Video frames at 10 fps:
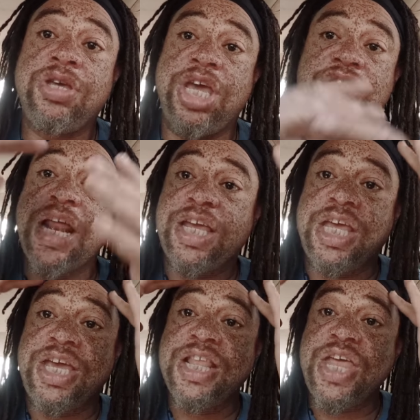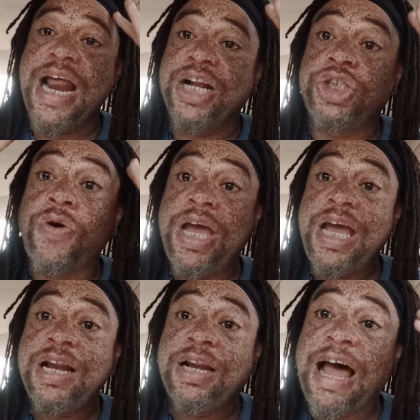Get that get, get that out of your
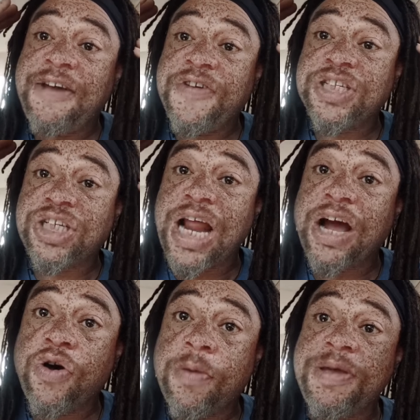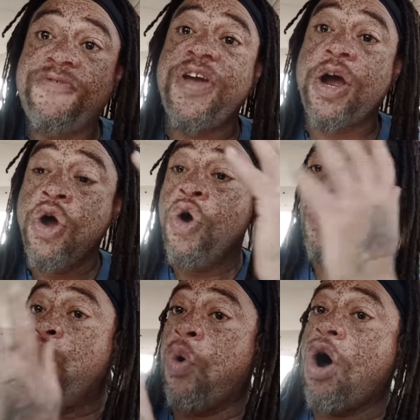head. Life is not going to be fair.
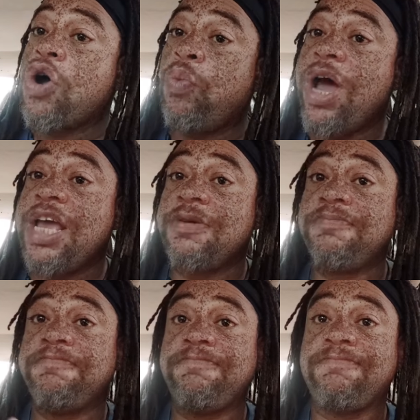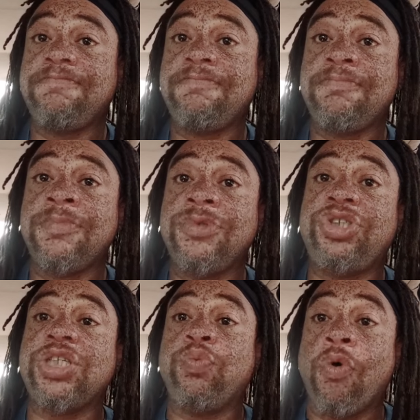Walk away.
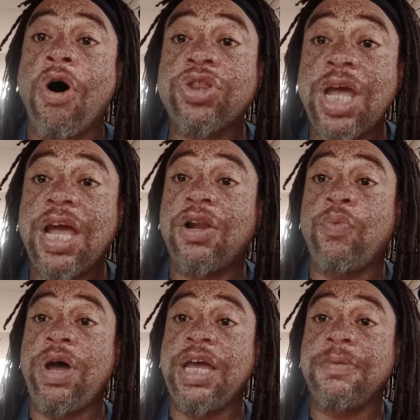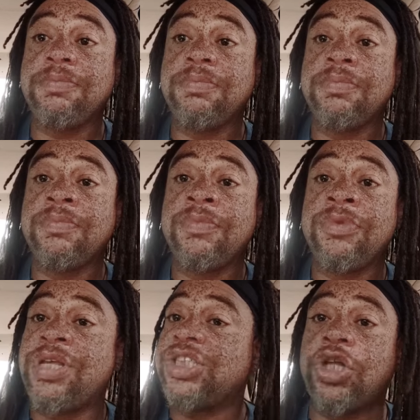Just walk the hell away.
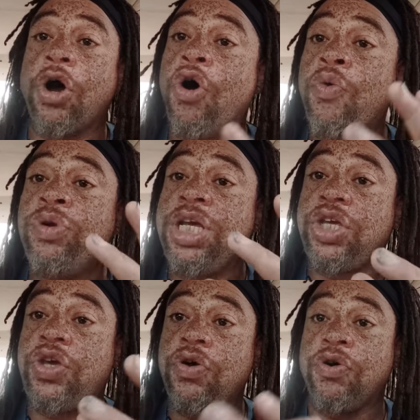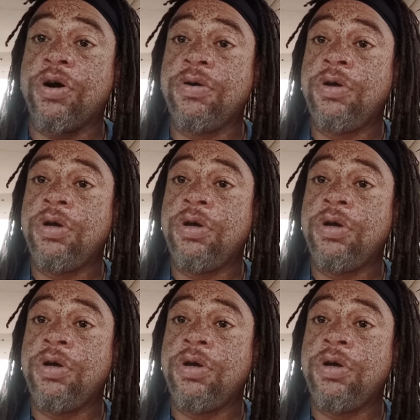That's the only cure.